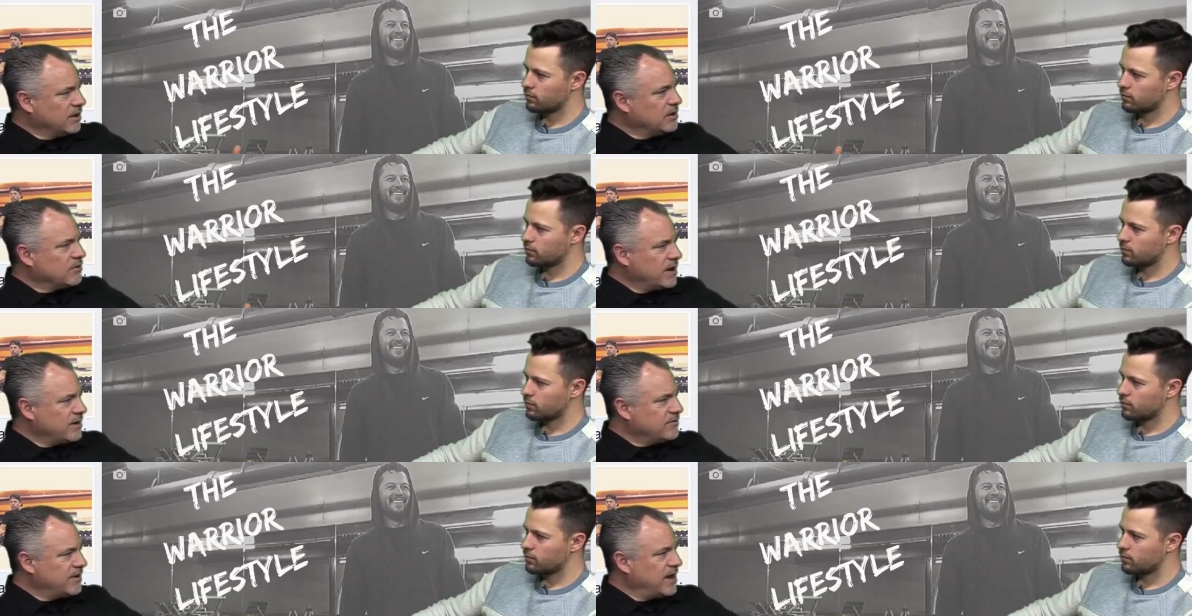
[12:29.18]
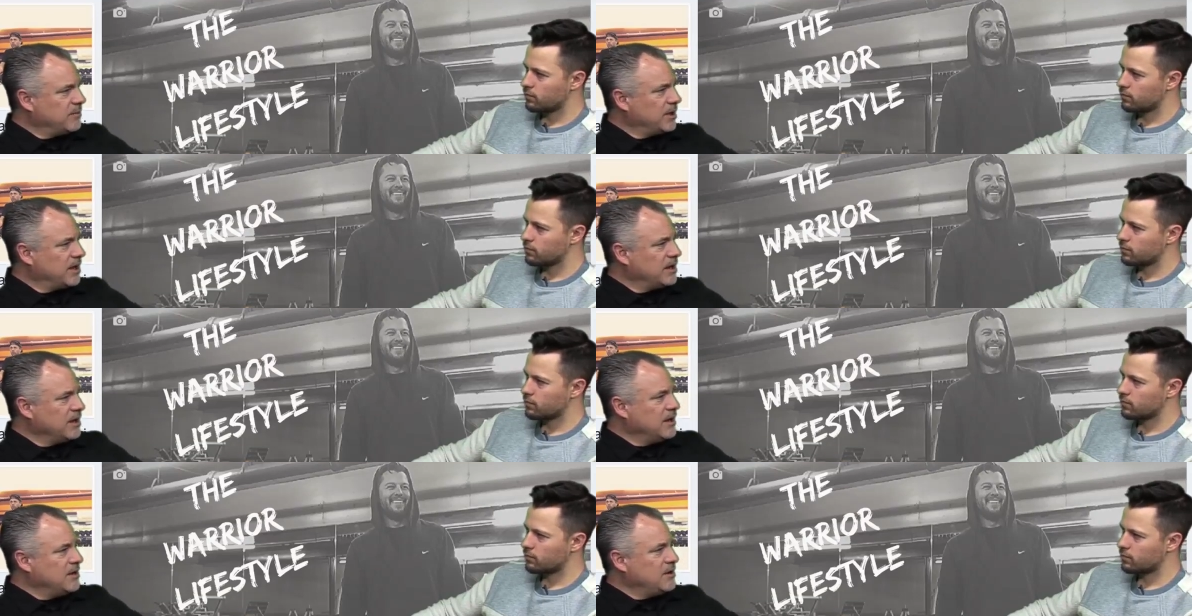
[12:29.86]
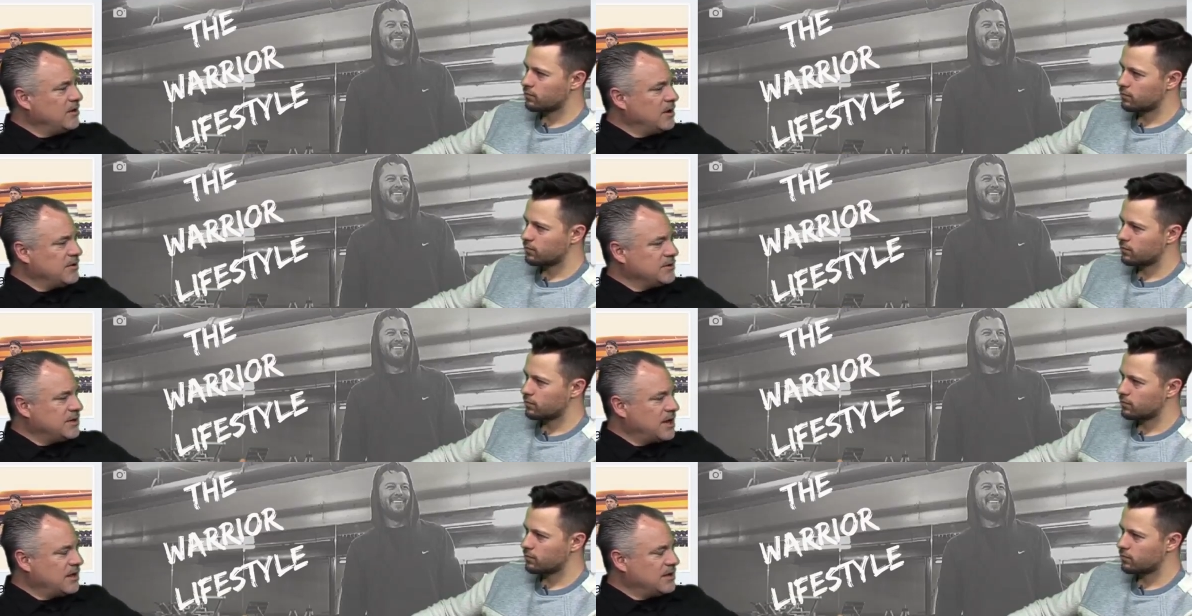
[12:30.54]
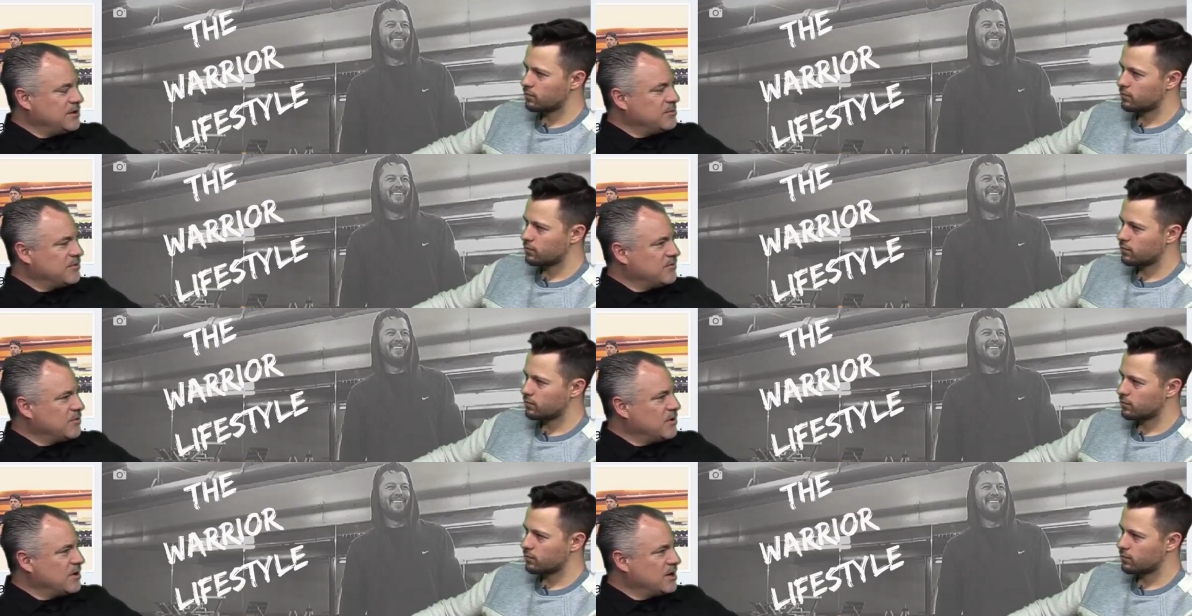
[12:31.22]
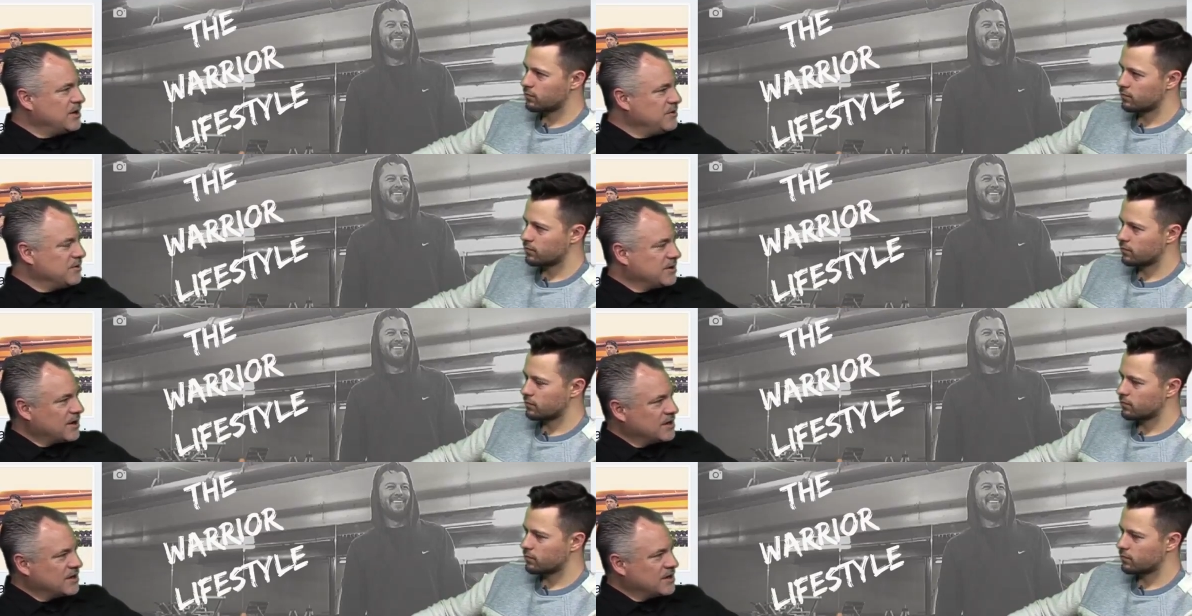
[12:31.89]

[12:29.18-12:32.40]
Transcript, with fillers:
Speaker 1: great family. Mm -hmm. You know, I was telling you before, and you were kind of